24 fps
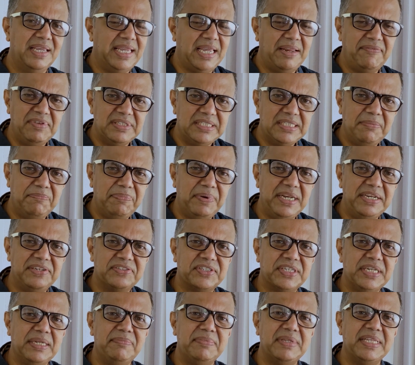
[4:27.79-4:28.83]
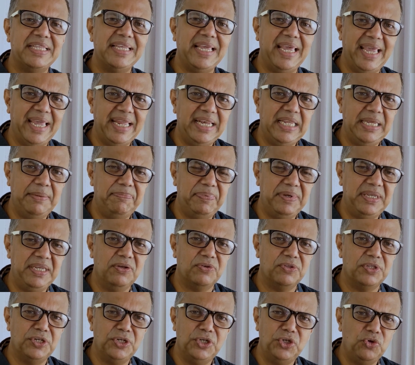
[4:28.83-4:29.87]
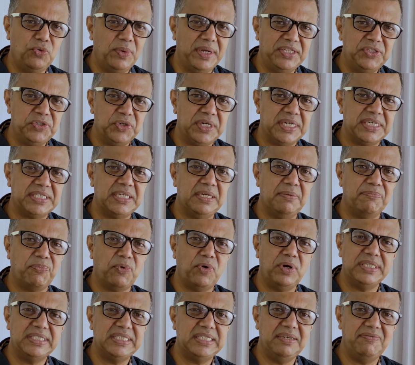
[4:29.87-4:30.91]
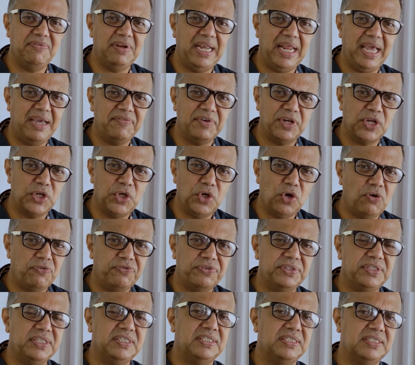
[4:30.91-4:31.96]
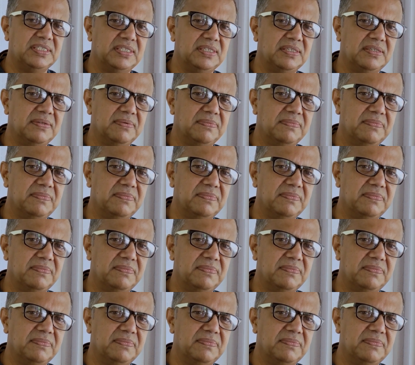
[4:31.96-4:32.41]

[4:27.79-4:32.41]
Can we simply dream that the NEP or the new education policy will have a cure for this?